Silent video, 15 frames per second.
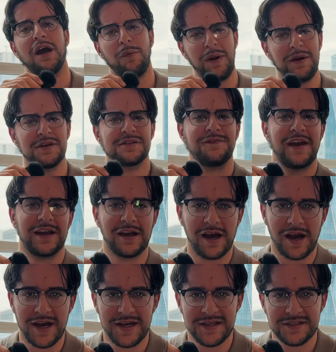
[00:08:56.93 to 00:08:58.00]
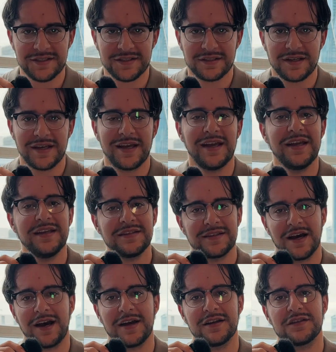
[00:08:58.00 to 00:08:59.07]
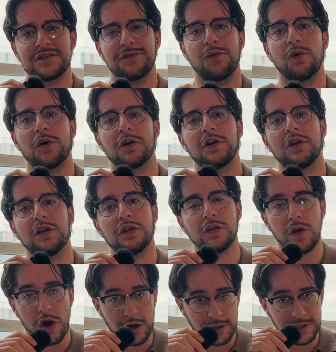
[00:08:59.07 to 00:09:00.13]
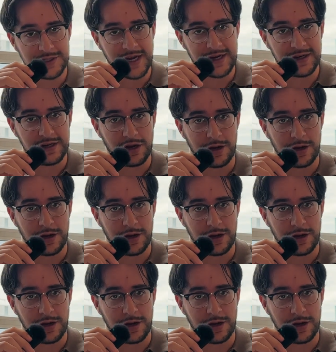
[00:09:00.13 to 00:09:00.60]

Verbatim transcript: Now, where is Vega highest? It is highest for longer dated